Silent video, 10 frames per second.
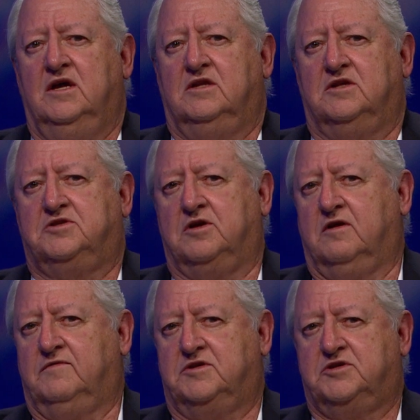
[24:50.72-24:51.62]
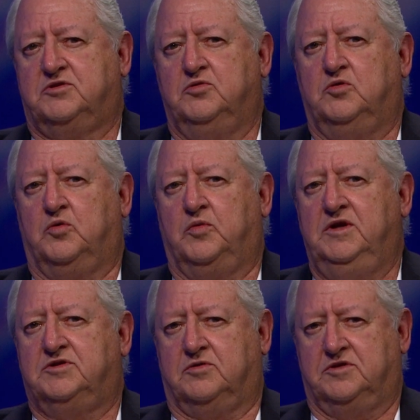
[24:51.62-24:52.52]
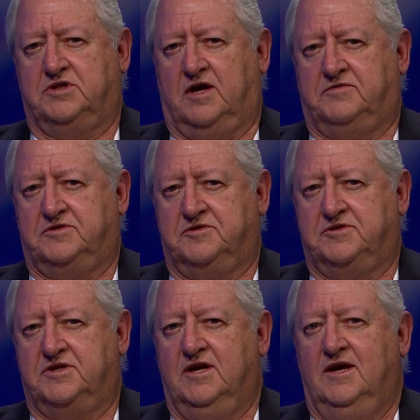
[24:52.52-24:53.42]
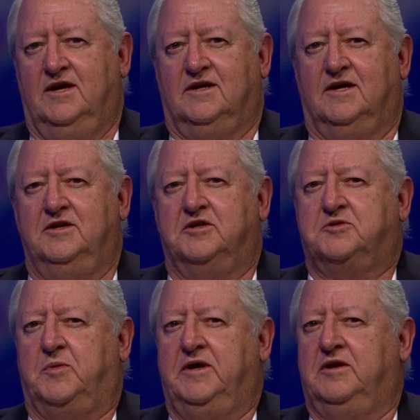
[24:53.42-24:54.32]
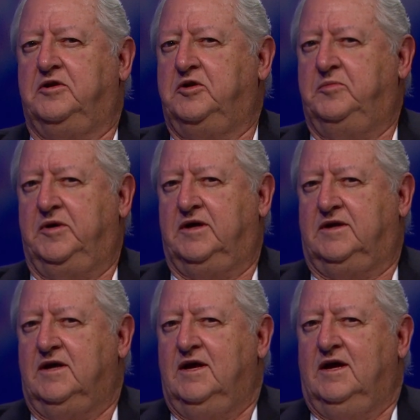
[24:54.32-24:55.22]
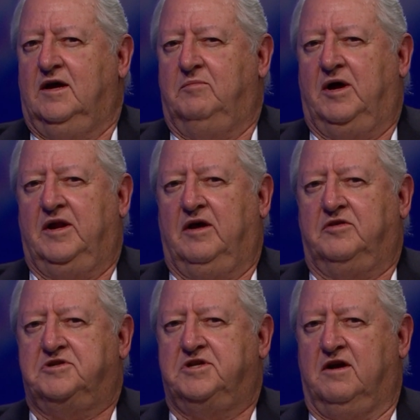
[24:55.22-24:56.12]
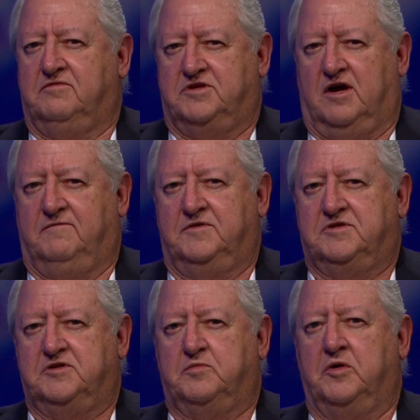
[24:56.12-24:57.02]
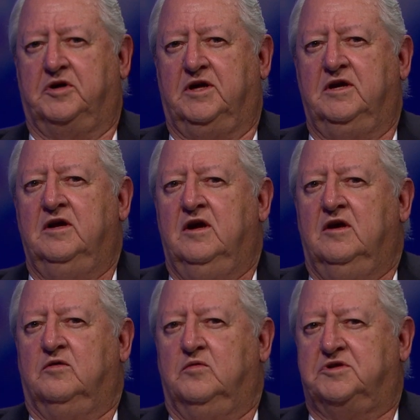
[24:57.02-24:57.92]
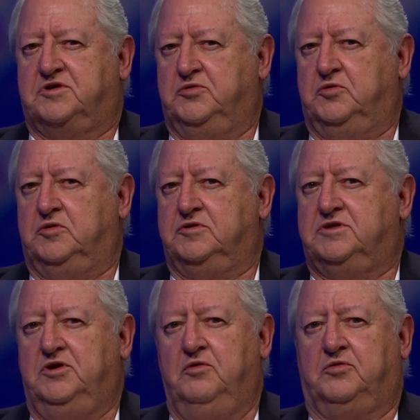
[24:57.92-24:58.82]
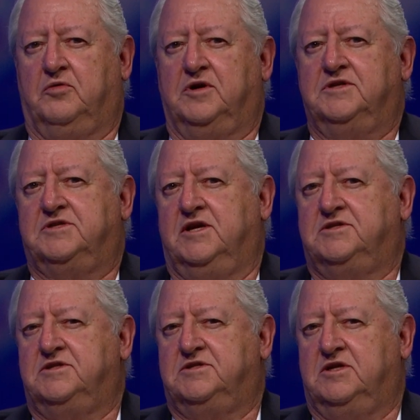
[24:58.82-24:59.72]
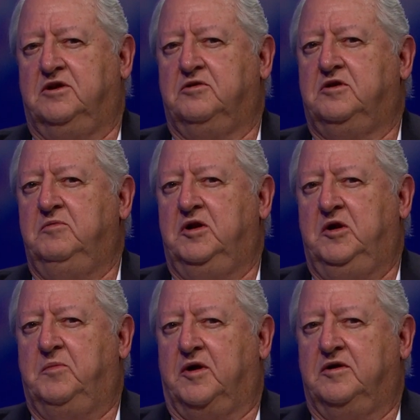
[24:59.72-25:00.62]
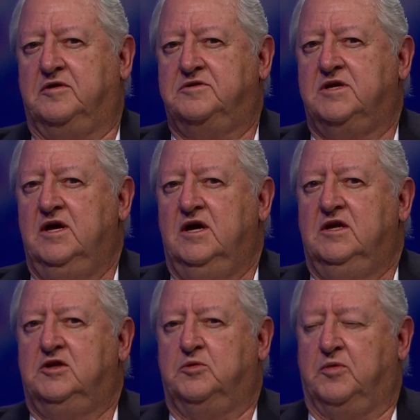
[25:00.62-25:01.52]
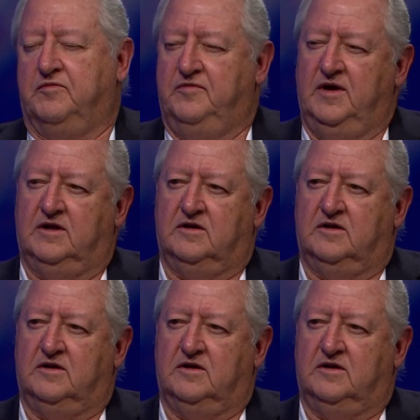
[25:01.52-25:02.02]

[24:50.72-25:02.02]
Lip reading: to serve as school resource officers. Can you explain a little bit about how the Sheriff's Office is working with schools, youth organizations, and other community partners to prevent